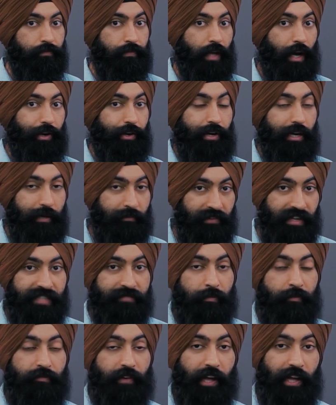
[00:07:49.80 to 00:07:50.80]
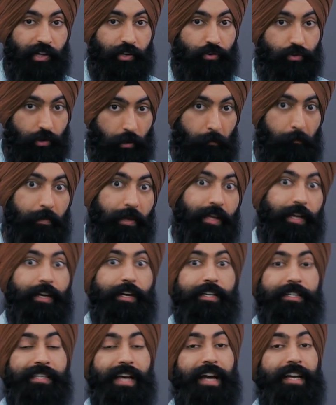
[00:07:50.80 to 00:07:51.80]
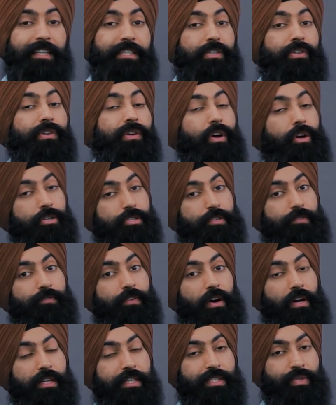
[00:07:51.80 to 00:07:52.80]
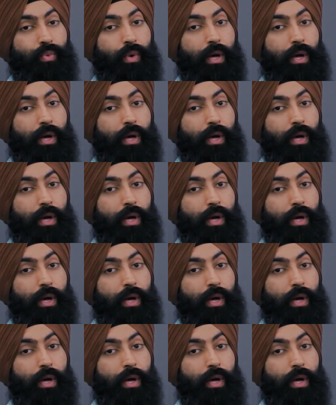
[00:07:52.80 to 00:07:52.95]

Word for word: now your investment value, your millionaire status could also fall as